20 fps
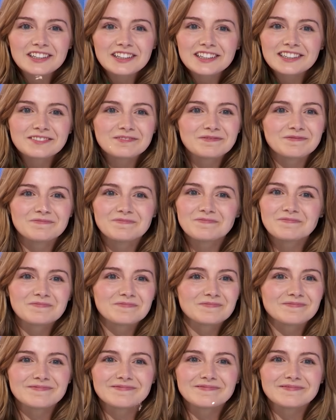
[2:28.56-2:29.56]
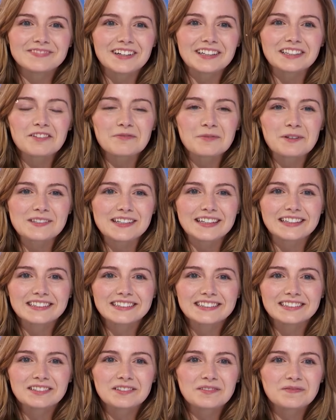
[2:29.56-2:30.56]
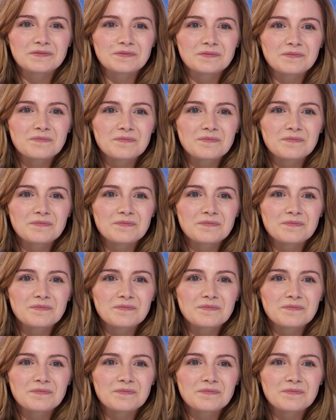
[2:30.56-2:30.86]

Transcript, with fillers: as possible so the judges would see